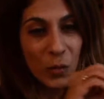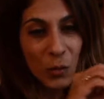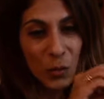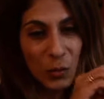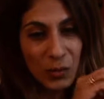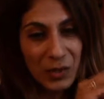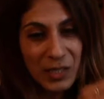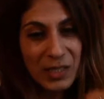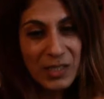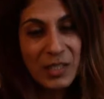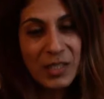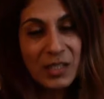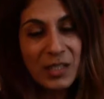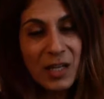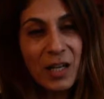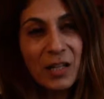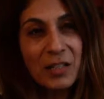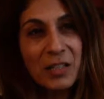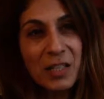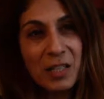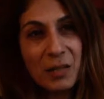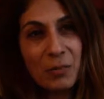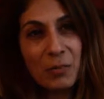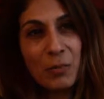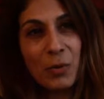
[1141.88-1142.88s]
the
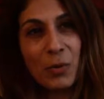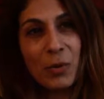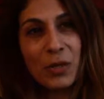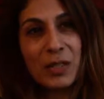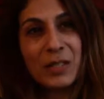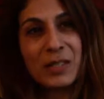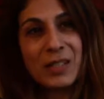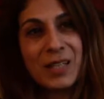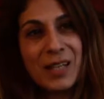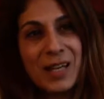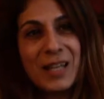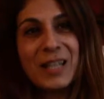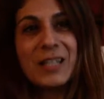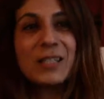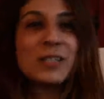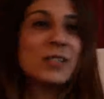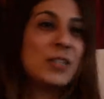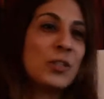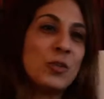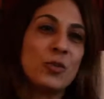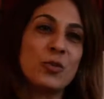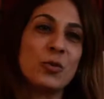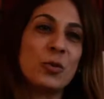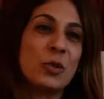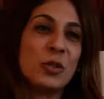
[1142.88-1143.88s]
starting point is
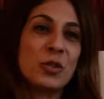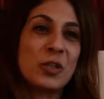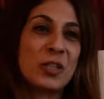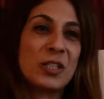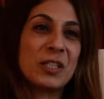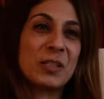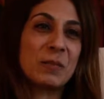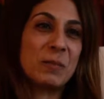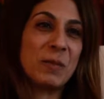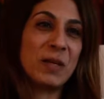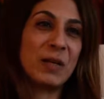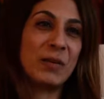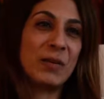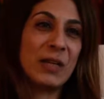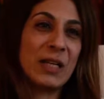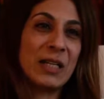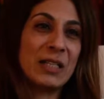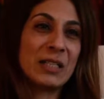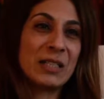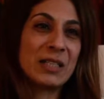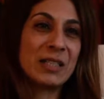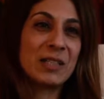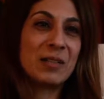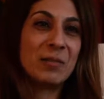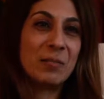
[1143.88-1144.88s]
the Jewish
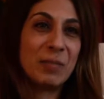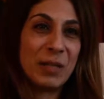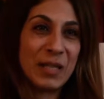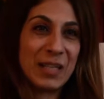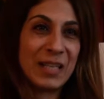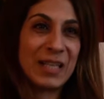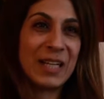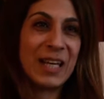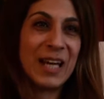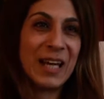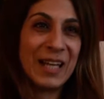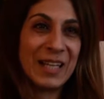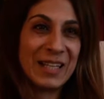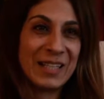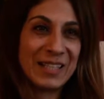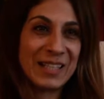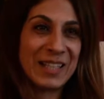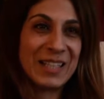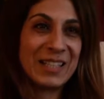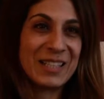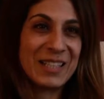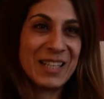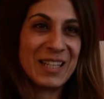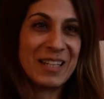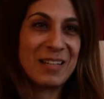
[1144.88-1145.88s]
experience. But again, as
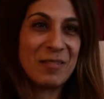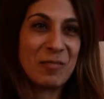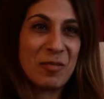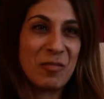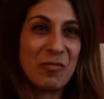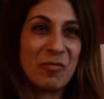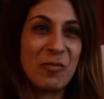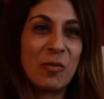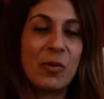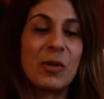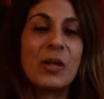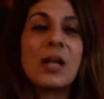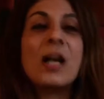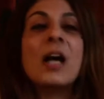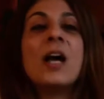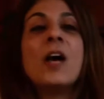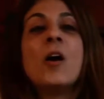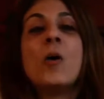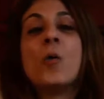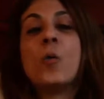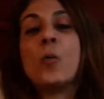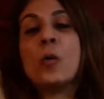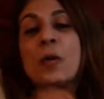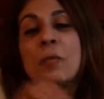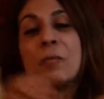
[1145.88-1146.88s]
I said it before,
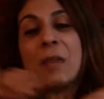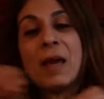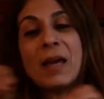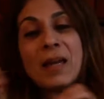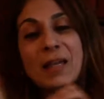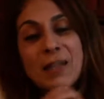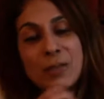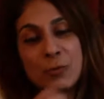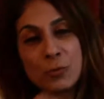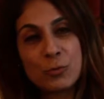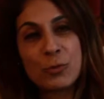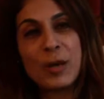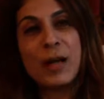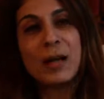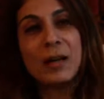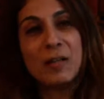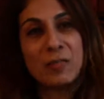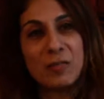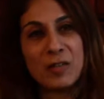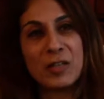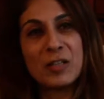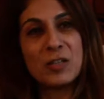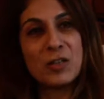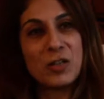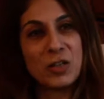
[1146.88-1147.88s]
we make it
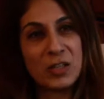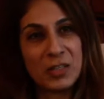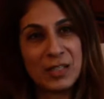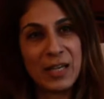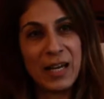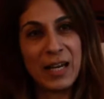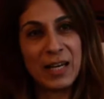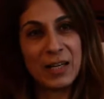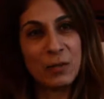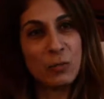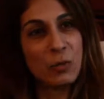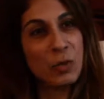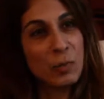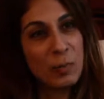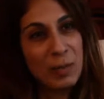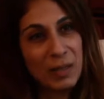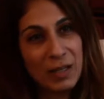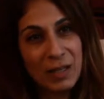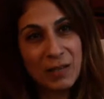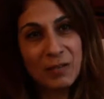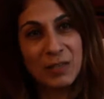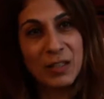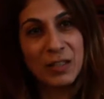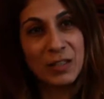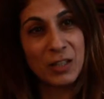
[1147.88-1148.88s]
relevant today, and we
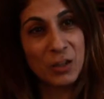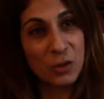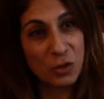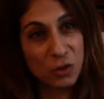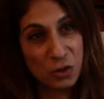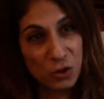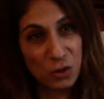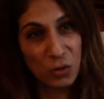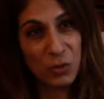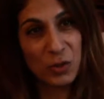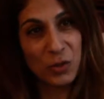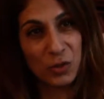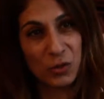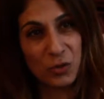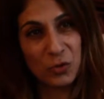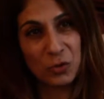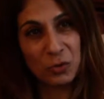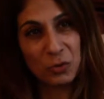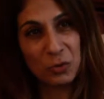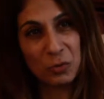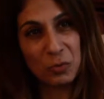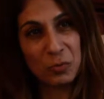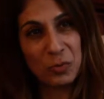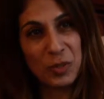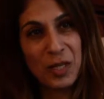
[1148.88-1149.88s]
believe that the Jewish
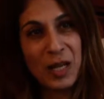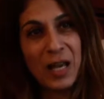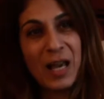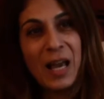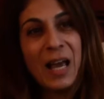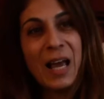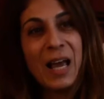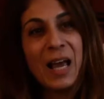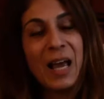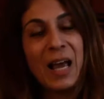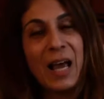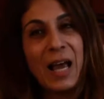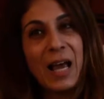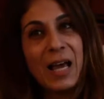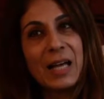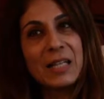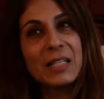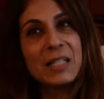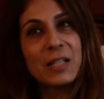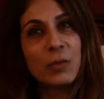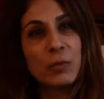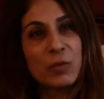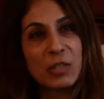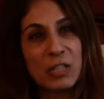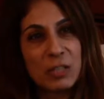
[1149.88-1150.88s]
group
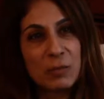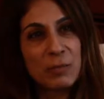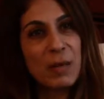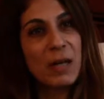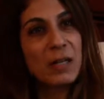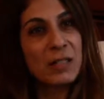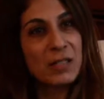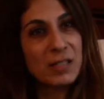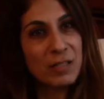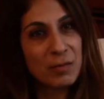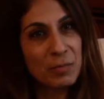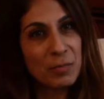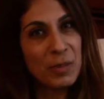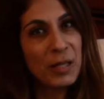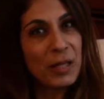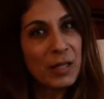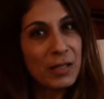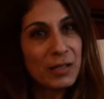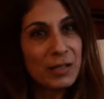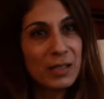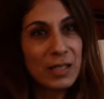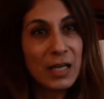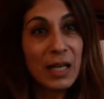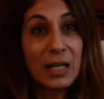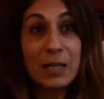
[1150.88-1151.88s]
has a
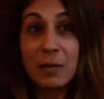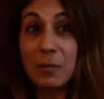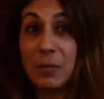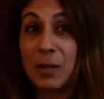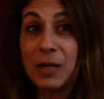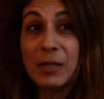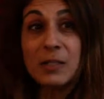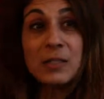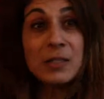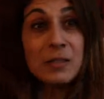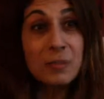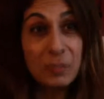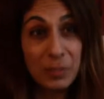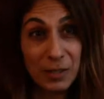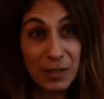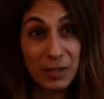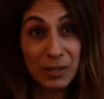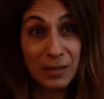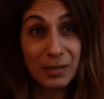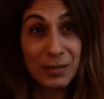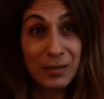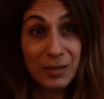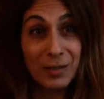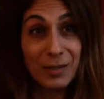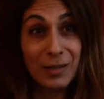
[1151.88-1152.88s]
responsibility and a
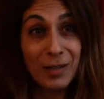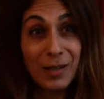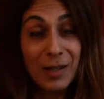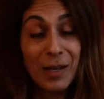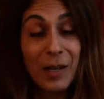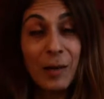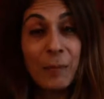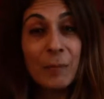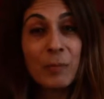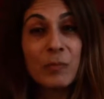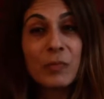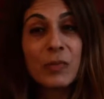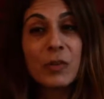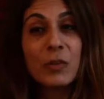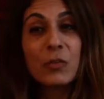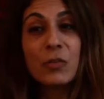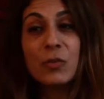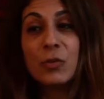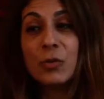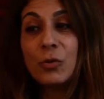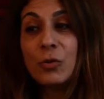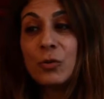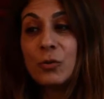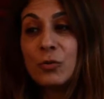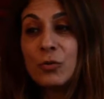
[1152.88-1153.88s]
possibility
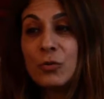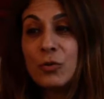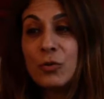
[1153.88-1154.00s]
to